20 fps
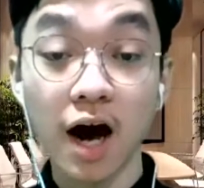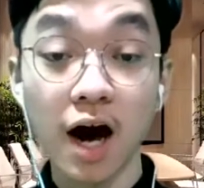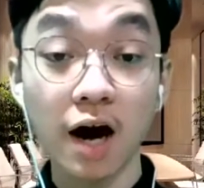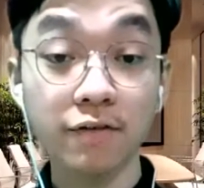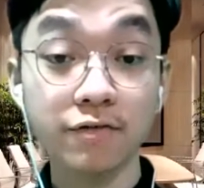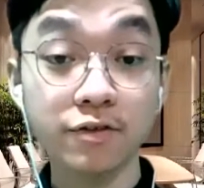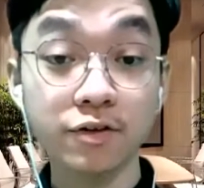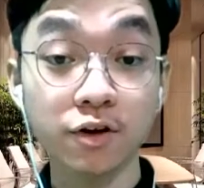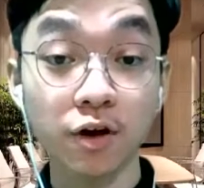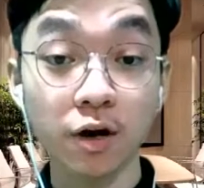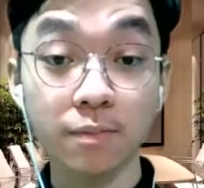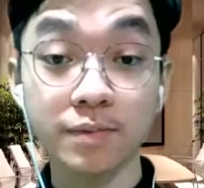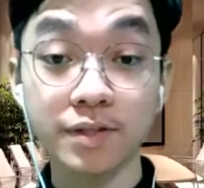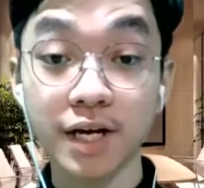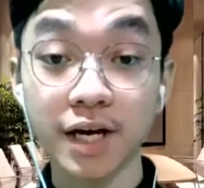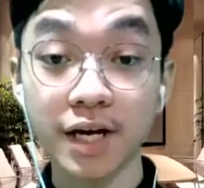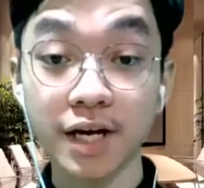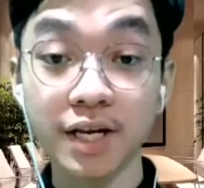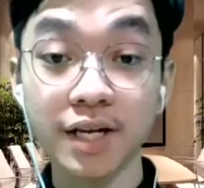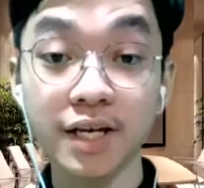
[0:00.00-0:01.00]
After
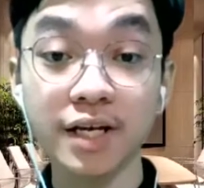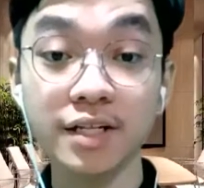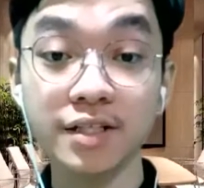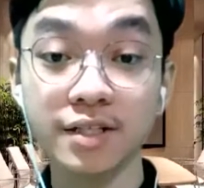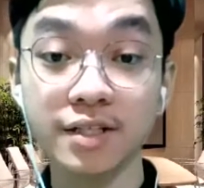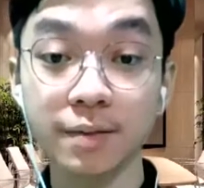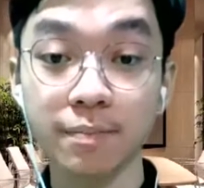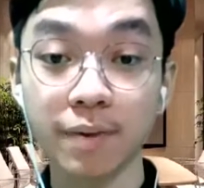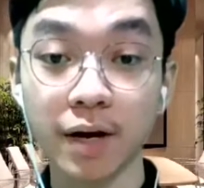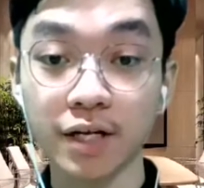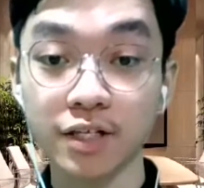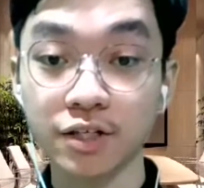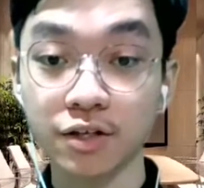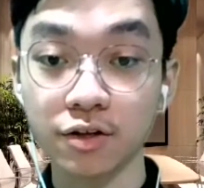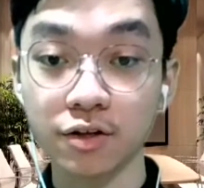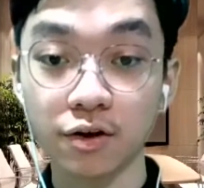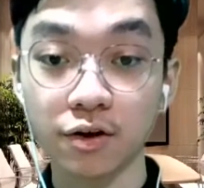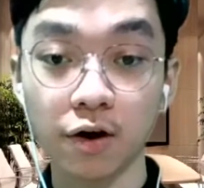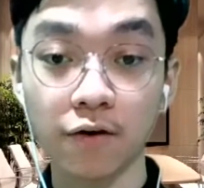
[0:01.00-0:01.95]
obtaining the Bachelor